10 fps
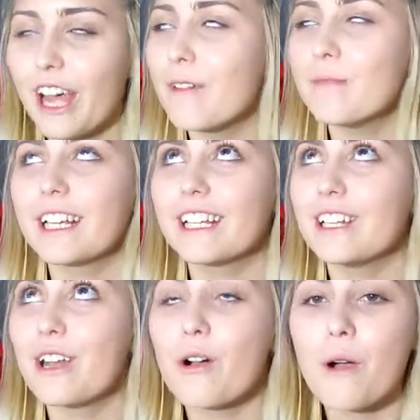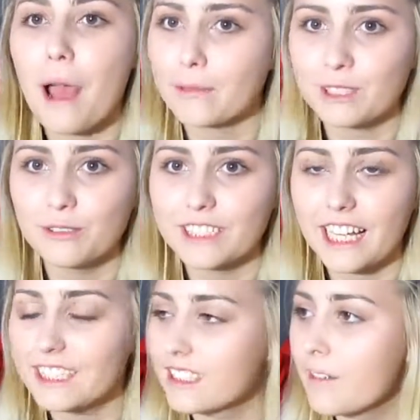I'm making no absolute
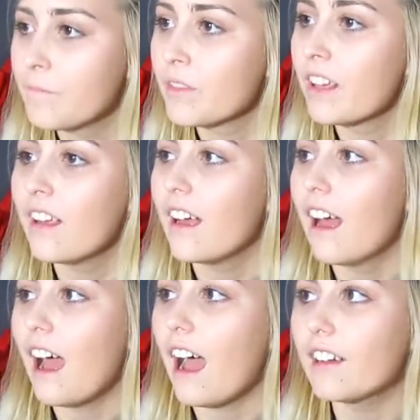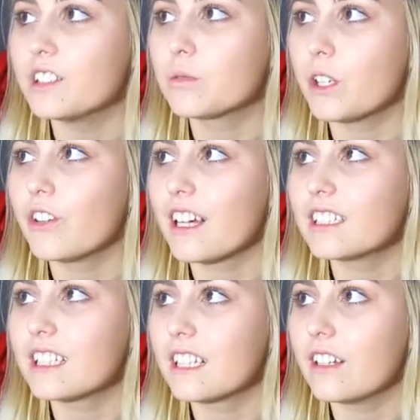sense, I just want you guys to